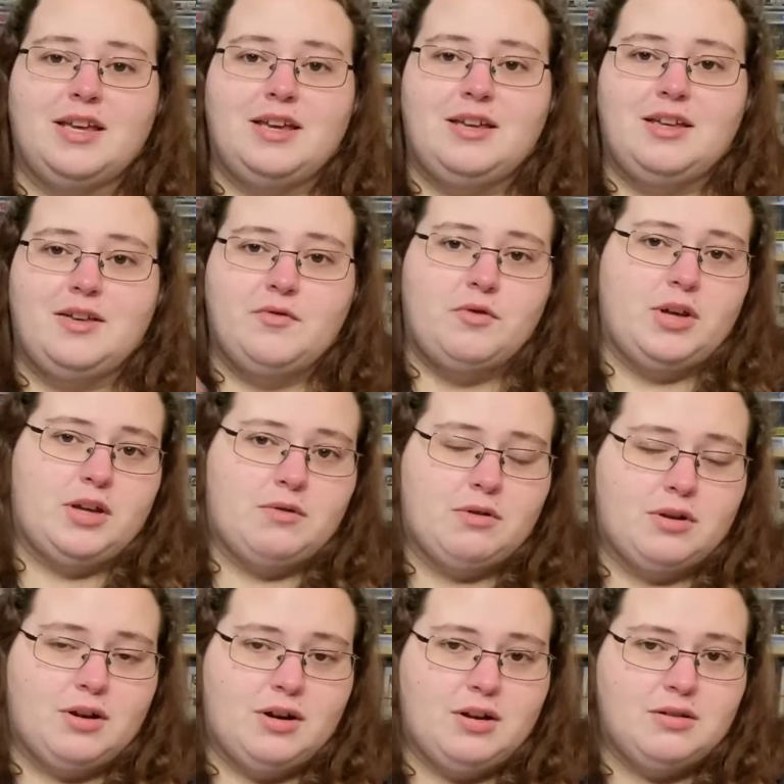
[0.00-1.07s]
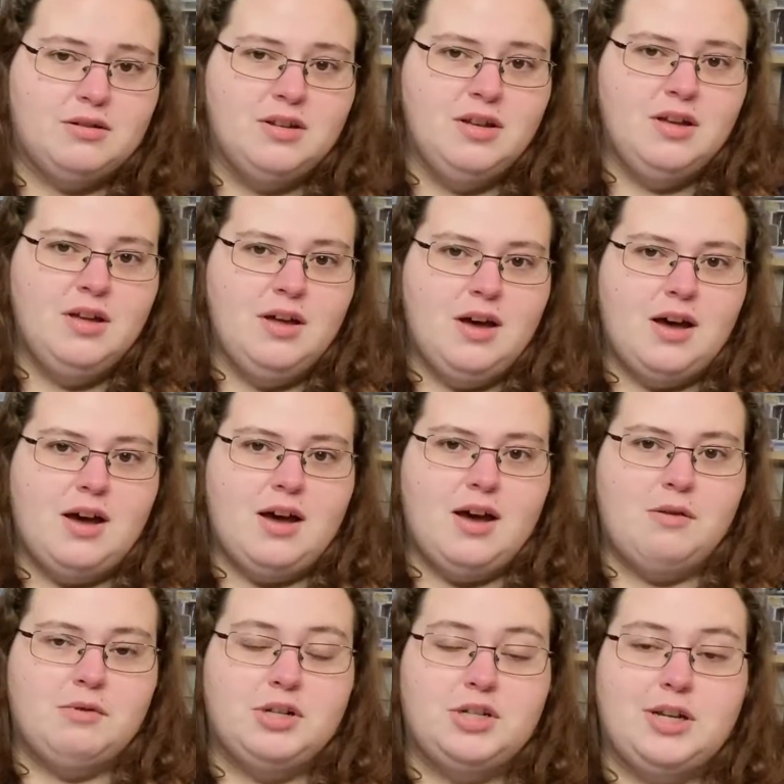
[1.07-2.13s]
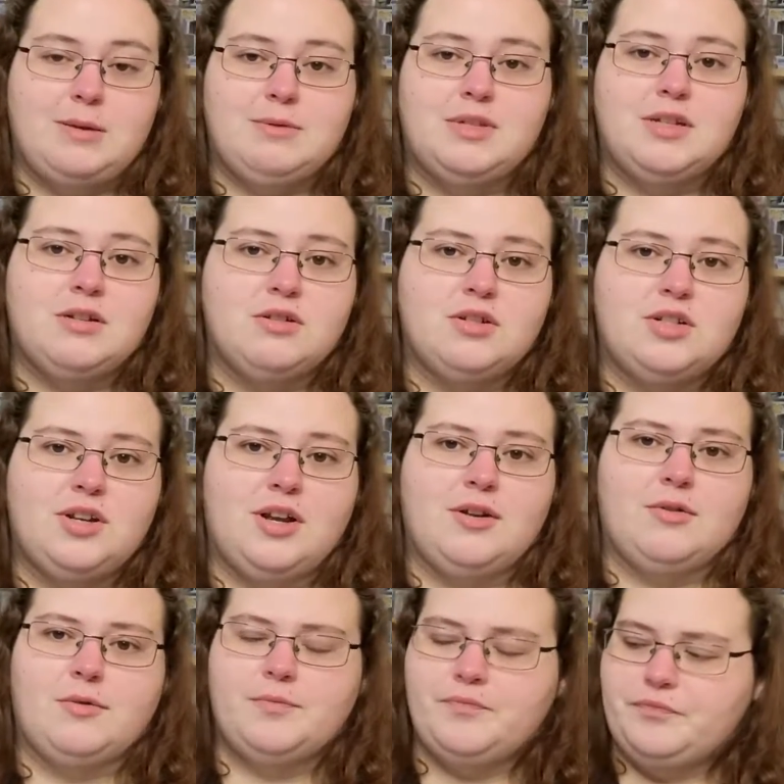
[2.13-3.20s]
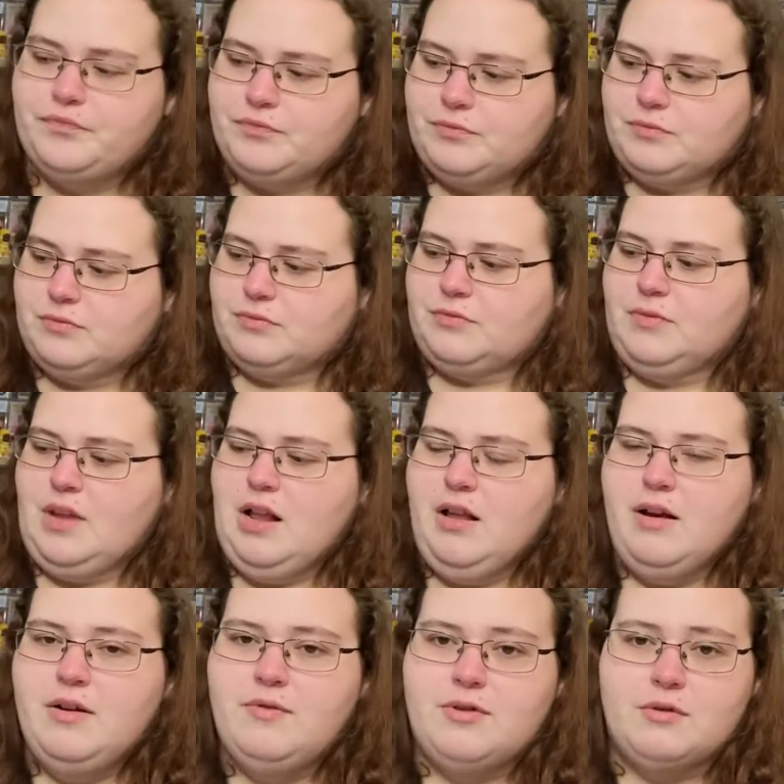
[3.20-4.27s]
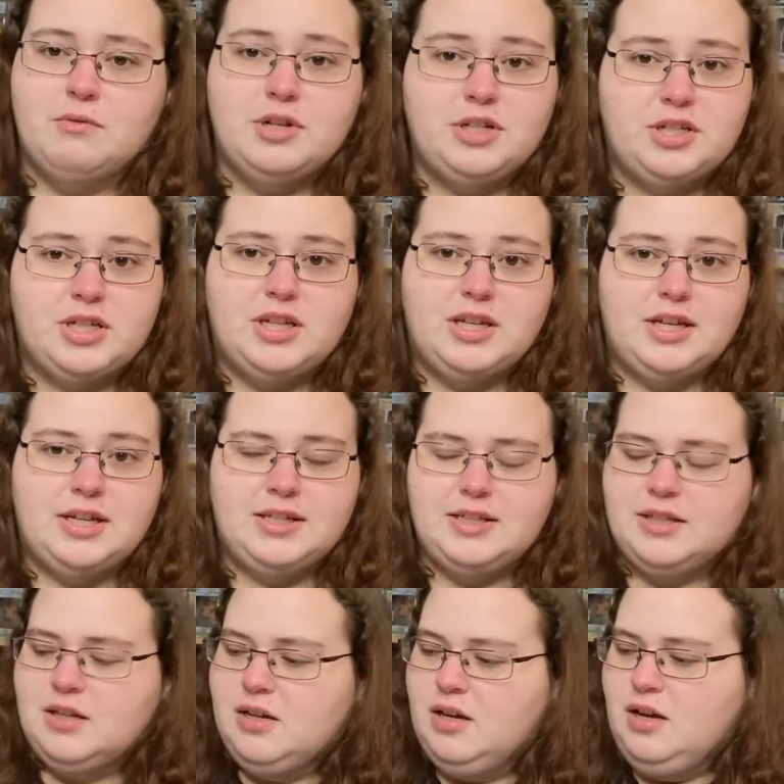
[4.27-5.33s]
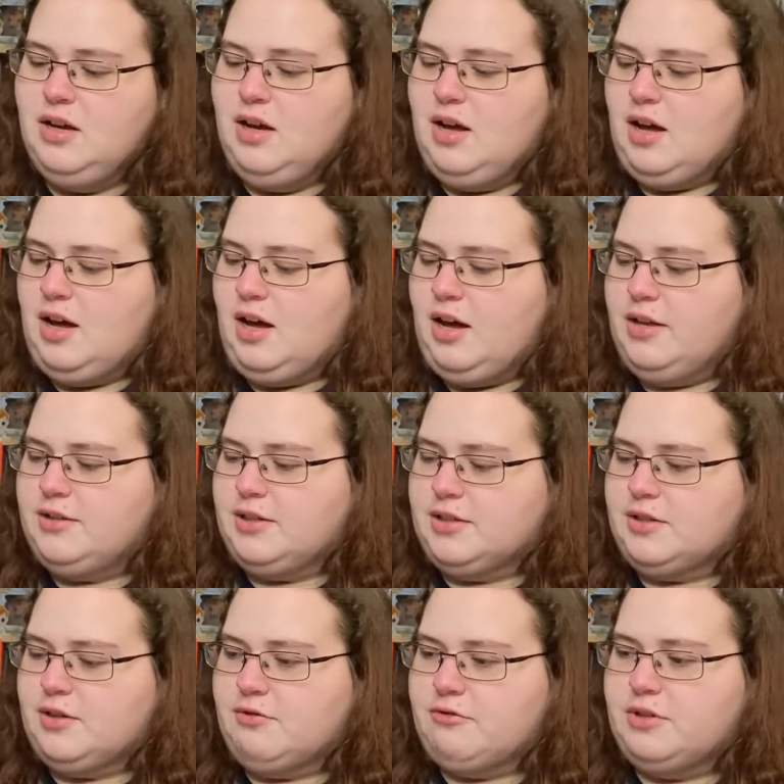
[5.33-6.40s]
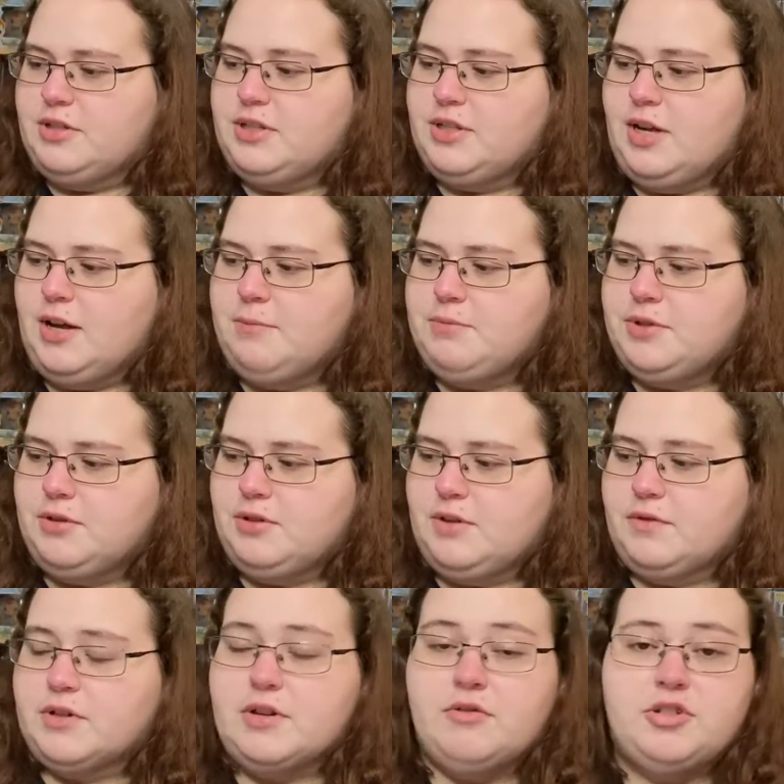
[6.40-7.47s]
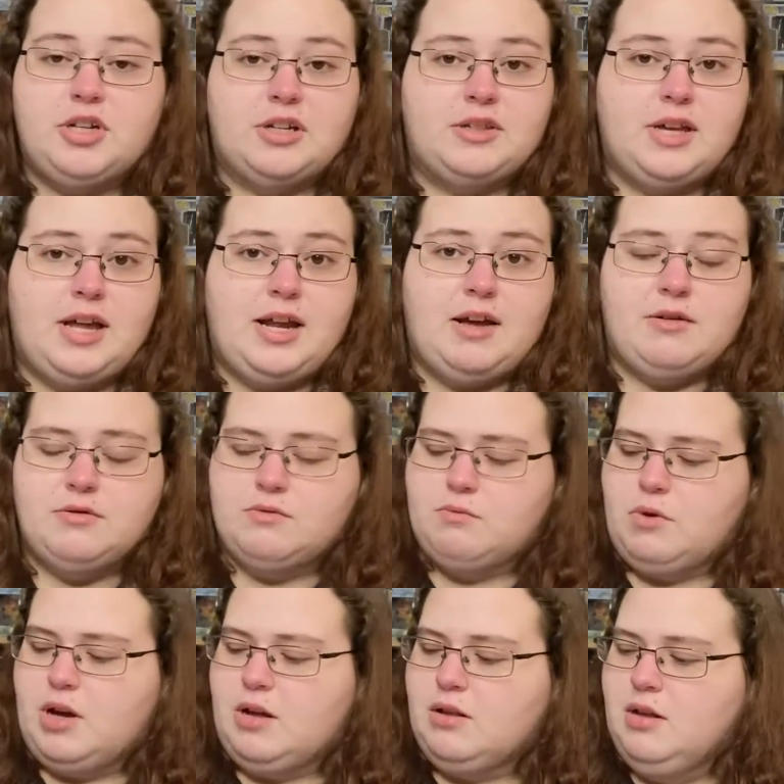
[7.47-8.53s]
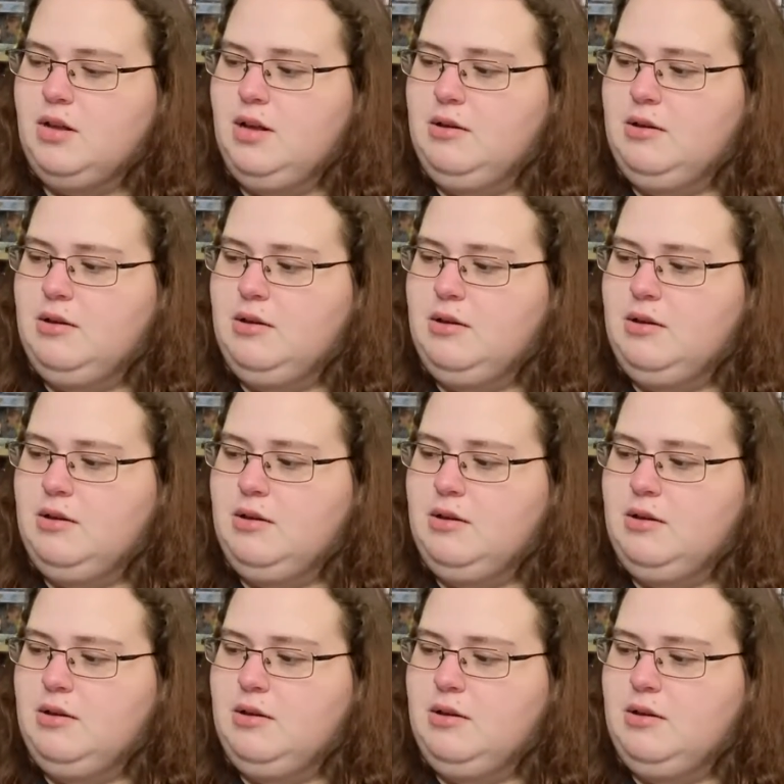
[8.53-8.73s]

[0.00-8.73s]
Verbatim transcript: a giveaway going on uh, with James Dieter's channel for when she hits uh, 600 subs. So definitely go check that out as well.